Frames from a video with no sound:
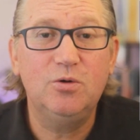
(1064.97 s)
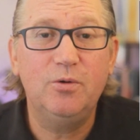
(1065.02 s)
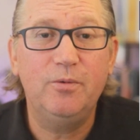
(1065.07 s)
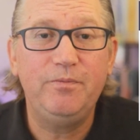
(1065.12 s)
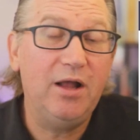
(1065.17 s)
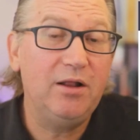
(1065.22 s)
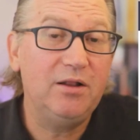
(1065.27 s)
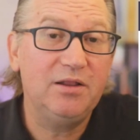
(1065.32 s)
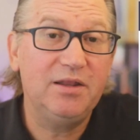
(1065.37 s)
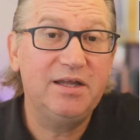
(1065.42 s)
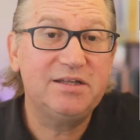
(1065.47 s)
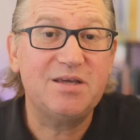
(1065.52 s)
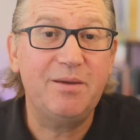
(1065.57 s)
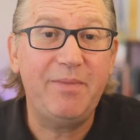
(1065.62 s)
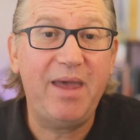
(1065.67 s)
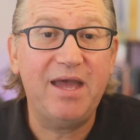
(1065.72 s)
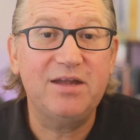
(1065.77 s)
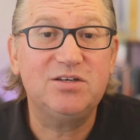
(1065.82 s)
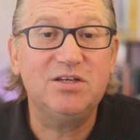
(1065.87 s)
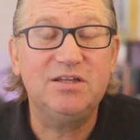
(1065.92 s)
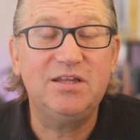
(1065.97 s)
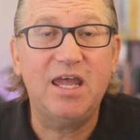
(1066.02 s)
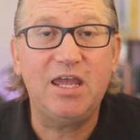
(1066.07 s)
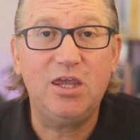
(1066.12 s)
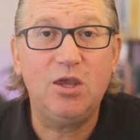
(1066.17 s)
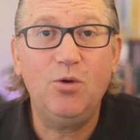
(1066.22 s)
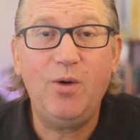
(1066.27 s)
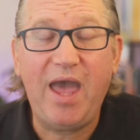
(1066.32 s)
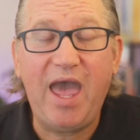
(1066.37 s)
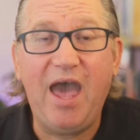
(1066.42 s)
let's imagine that
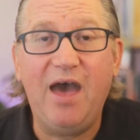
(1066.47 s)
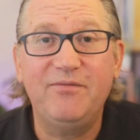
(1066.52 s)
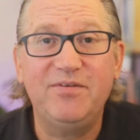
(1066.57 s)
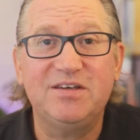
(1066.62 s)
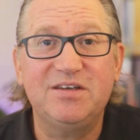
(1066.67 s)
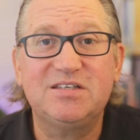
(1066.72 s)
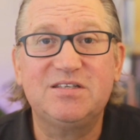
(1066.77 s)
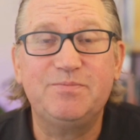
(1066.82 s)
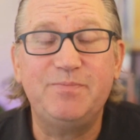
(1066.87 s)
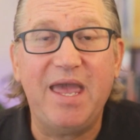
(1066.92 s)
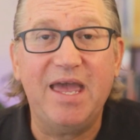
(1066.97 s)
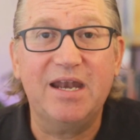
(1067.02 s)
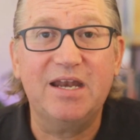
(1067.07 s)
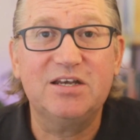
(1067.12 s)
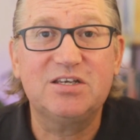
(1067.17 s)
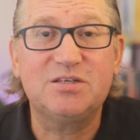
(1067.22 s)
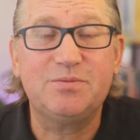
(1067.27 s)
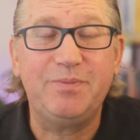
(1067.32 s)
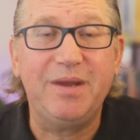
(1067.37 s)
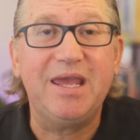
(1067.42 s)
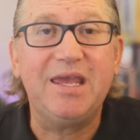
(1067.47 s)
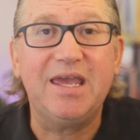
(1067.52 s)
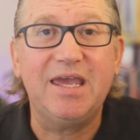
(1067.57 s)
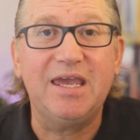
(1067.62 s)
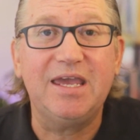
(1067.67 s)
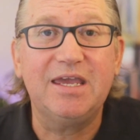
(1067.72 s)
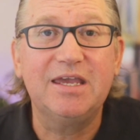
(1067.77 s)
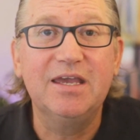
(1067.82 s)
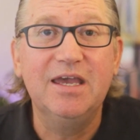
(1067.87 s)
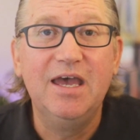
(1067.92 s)
you have a Spanish
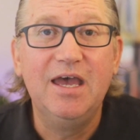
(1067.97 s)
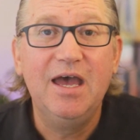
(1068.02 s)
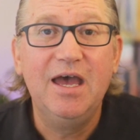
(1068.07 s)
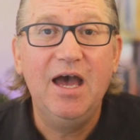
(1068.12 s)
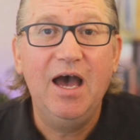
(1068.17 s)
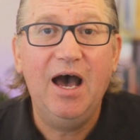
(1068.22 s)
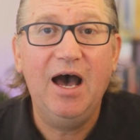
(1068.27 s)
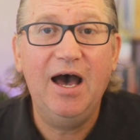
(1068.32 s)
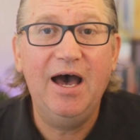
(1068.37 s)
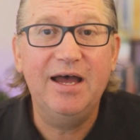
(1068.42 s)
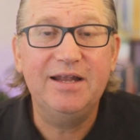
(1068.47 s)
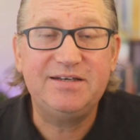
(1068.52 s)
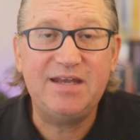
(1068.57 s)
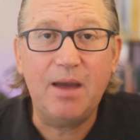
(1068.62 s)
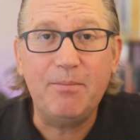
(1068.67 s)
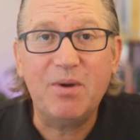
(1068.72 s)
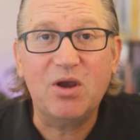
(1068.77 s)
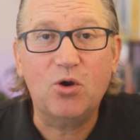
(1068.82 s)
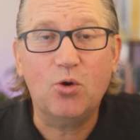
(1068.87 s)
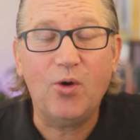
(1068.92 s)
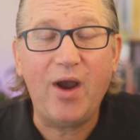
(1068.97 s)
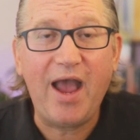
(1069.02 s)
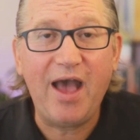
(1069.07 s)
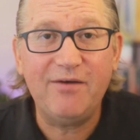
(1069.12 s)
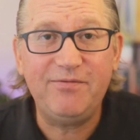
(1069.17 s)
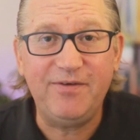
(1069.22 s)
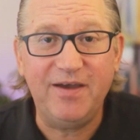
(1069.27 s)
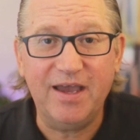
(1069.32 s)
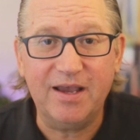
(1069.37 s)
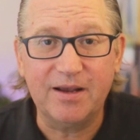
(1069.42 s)
speaking
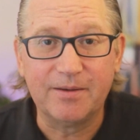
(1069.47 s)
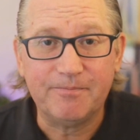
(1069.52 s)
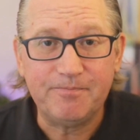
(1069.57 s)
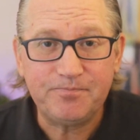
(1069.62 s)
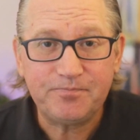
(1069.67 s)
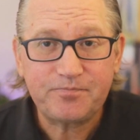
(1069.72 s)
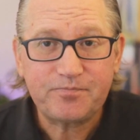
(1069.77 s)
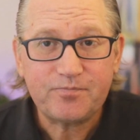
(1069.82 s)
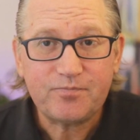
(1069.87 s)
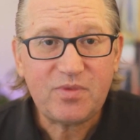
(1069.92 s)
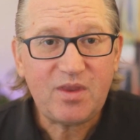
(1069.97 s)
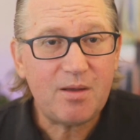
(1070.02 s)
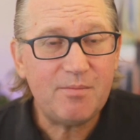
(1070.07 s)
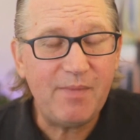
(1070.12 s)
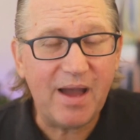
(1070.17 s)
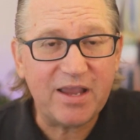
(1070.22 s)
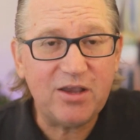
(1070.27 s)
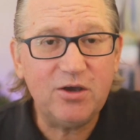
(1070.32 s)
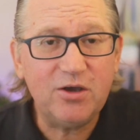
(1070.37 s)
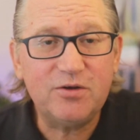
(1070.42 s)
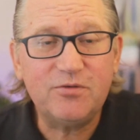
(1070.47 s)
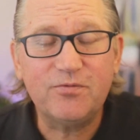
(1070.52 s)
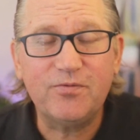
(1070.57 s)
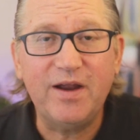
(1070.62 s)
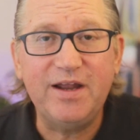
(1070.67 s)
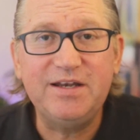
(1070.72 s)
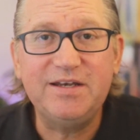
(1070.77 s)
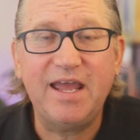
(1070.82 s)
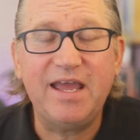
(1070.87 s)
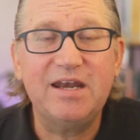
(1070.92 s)
demographic. My good
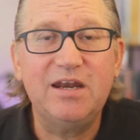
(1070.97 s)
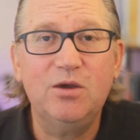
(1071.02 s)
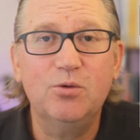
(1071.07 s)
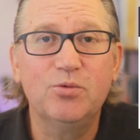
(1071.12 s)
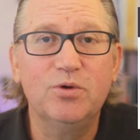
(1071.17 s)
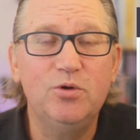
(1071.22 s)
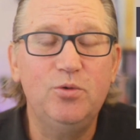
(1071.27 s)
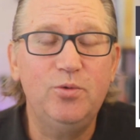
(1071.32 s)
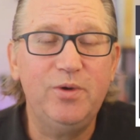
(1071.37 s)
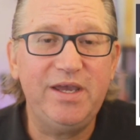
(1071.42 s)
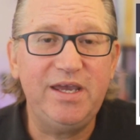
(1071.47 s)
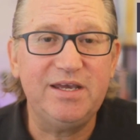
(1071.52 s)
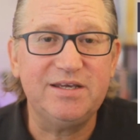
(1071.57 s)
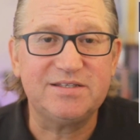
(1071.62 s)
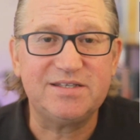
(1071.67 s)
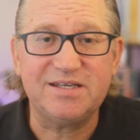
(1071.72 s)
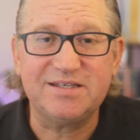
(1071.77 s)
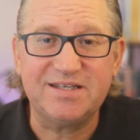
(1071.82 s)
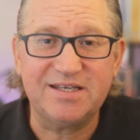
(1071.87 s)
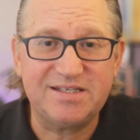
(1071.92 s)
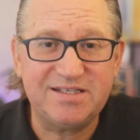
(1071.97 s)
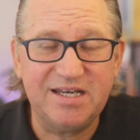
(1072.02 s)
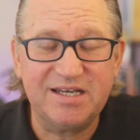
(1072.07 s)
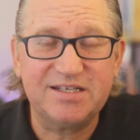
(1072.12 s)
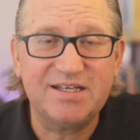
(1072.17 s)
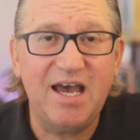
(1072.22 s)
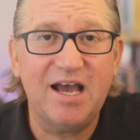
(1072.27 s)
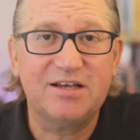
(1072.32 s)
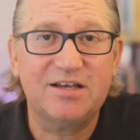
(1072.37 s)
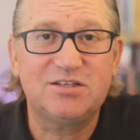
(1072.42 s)
friend Danny Ruiz, he's a
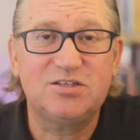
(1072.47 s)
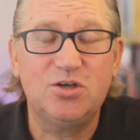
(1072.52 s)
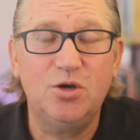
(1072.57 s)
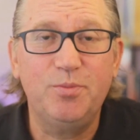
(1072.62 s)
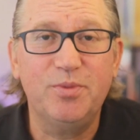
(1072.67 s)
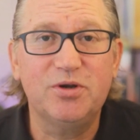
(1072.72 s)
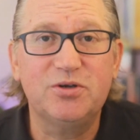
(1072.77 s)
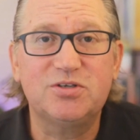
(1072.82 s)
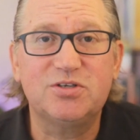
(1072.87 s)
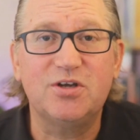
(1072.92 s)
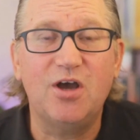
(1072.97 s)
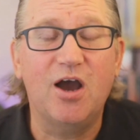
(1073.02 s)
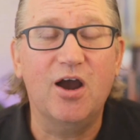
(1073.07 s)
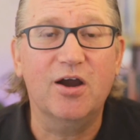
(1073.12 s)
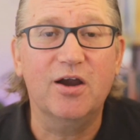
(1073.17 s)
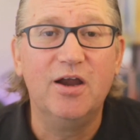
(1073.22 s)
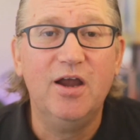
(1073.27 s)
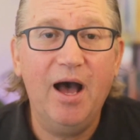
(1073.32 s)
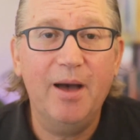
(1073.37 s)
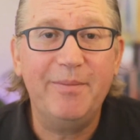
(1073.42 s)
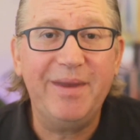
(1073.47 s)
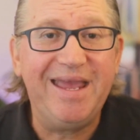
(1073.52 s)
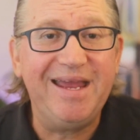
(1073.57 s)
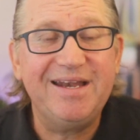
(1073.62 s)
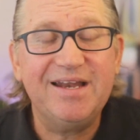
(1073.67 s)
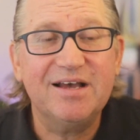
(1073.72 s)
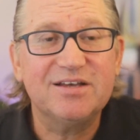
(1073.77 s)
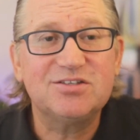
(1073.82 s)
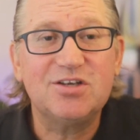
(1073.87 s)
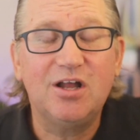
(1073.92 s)
TikTok superstar. He
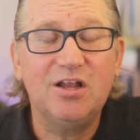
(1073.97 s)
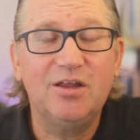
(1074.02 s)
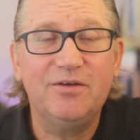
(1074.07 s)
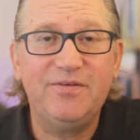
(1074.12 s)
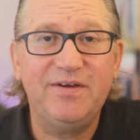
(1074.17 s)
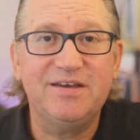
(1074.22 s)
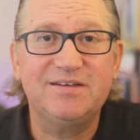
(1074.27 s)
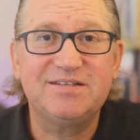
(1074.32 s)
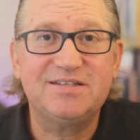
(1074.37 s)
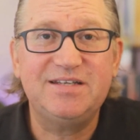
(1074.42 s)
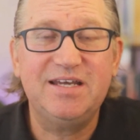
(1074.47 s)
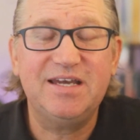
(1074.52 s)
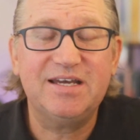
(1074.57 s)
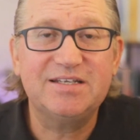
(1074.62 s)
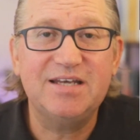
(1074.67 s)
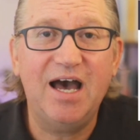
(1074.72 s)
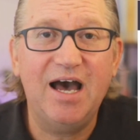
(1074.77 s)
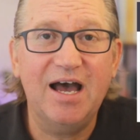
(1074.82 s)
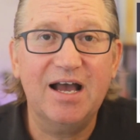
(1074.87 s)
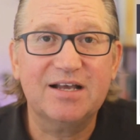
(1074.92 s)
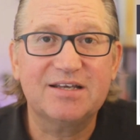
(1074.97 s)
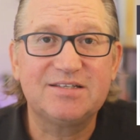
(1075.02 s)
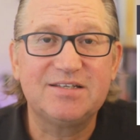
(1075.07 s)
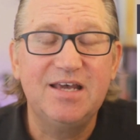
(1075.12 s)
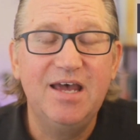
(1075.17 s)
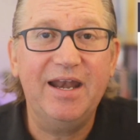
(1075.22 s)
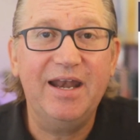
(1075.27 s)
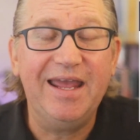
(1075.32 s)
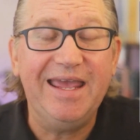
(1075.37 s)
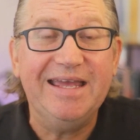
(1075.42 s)
does all of his TikToks
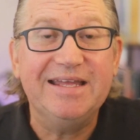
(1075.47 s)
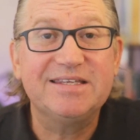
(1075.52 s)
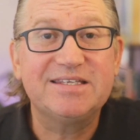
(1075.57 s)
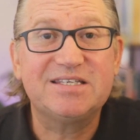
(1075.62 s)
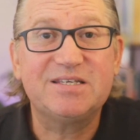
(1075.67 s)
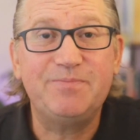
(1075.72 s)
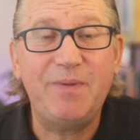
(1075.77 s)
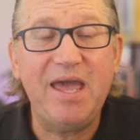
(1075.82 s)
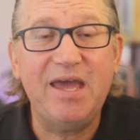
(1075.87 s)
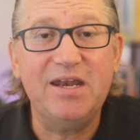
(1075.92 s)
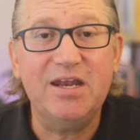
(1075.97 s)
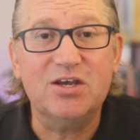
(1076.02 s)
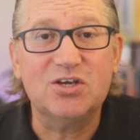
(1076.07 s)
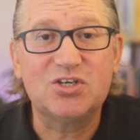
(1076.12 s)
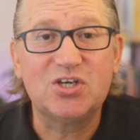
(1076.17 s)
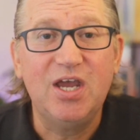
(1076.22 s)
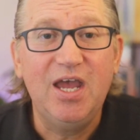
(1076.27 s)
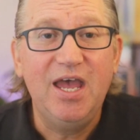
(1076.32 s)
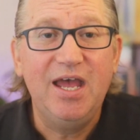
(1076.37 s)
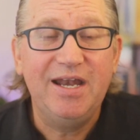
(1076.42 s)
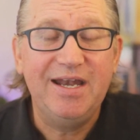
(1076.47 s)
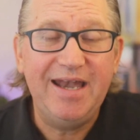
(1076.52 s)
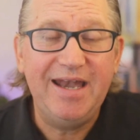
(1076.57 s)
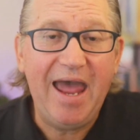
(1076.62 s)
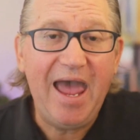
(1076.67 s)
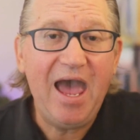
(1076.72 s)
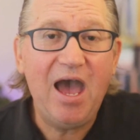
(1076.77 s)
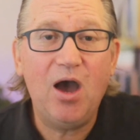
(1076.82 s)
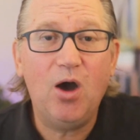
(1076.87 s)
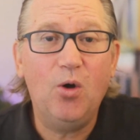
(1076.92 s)
in Spanish.
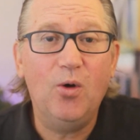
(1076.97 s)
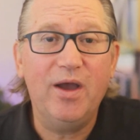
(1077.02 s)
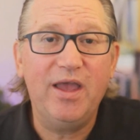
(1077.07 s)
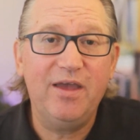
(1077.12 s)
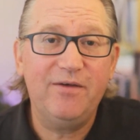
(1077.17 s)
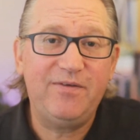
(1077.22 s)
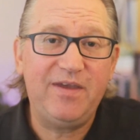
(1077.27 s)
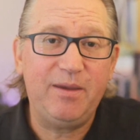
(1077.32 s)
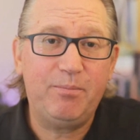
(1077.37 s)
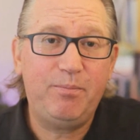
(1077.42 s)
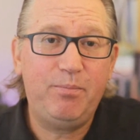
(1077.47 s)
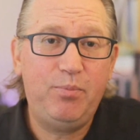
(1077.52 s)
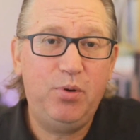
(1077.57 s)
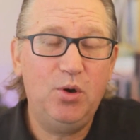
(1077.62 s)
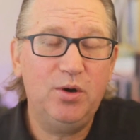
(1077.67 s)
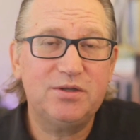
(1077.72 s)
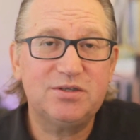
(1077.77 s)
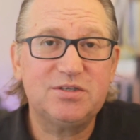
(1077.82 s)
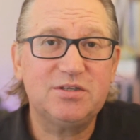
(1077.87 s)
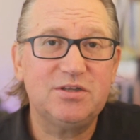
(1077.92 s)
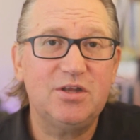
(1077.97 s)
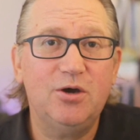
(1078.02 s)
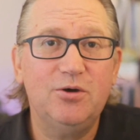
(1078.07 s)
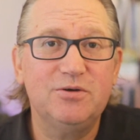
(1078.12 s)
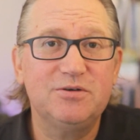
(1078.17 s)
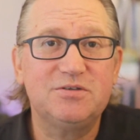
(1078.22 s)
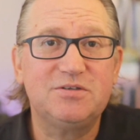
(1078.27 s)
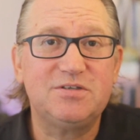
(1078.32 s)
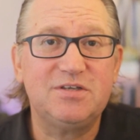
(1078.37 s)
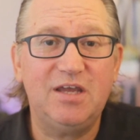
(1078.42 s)
Now, if he puts
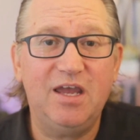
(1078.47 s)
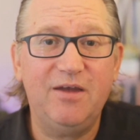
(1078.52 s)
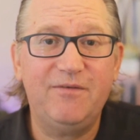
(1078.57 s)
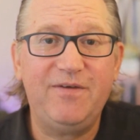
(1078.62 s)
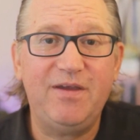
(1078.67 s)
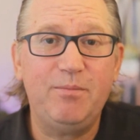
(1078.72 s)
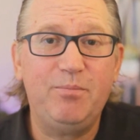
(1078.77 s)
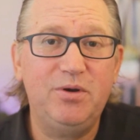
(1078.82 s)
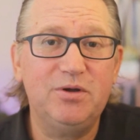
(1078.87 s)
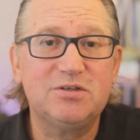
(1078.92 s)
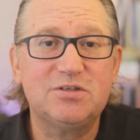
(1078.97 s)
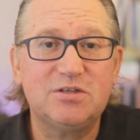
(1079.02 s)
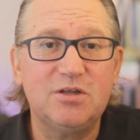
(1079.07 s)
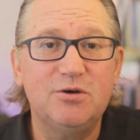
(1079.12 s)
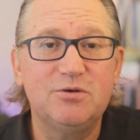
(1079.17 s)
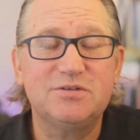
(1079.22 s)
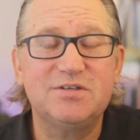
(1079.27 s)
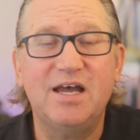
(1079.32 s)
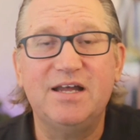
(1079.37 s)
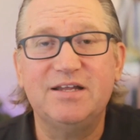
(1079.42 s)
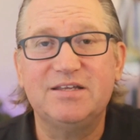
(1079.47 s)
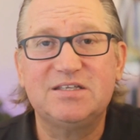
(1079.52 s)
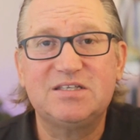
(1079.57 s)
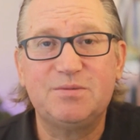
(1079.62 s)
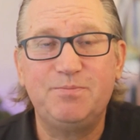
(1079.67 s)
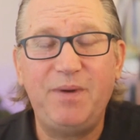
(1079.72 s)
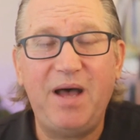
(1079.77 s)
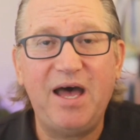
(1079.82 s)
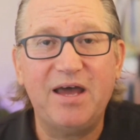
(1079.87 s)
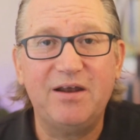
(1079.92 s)
those on
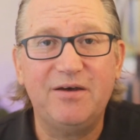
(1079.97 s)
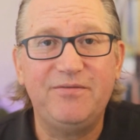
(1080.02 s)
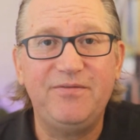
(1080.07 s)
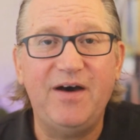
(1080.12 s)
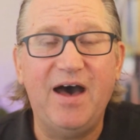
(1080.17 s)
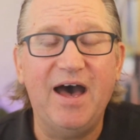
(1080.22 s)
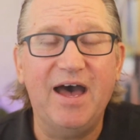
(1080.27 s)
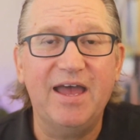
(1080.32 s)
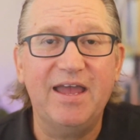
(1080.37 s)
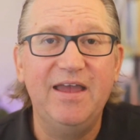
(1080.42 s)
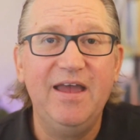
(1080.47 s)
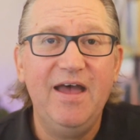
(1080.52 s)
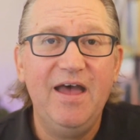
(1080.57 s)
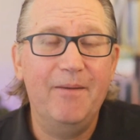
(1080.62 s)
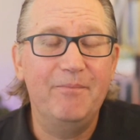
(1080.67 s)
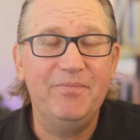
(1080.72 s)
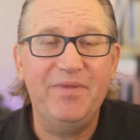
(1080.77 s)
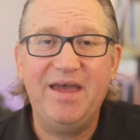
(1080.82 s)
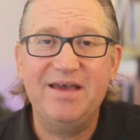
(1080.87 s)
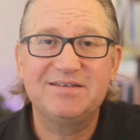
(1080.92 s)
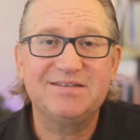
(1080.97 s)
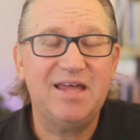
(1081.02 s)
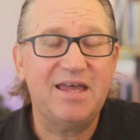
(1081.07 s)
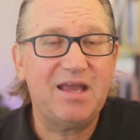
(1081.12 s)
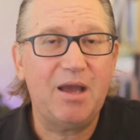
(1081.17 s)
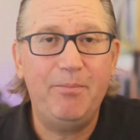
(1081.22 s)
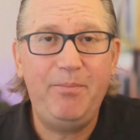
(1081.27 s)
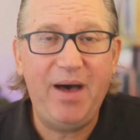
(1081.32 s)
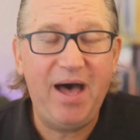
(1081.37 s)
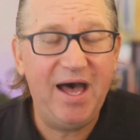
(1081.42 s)
Spotify as like a
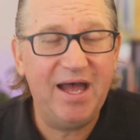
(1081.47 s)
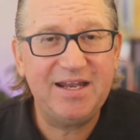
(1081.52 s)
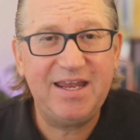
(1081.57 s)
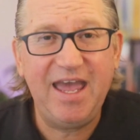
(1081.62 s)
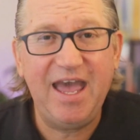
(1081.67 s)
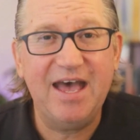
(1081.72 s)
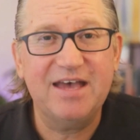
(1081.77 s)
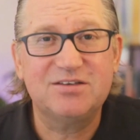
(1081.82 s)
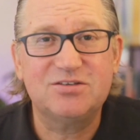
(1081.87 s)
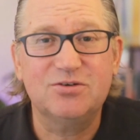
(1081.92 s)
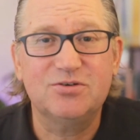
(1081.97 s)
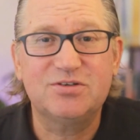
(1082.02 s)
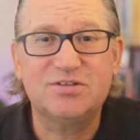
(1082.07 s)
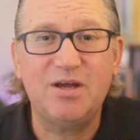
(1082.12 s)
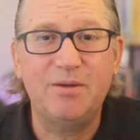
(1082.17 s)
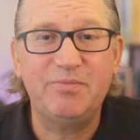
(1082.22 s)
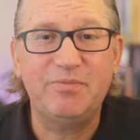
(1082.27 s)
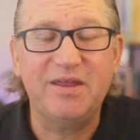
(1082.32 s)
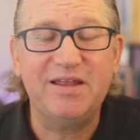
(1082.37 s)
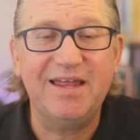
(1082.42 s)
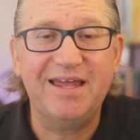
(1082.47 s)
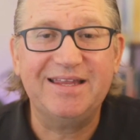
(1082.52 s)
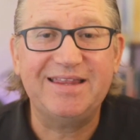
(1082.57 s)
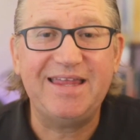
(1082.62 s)
podcast or something like that,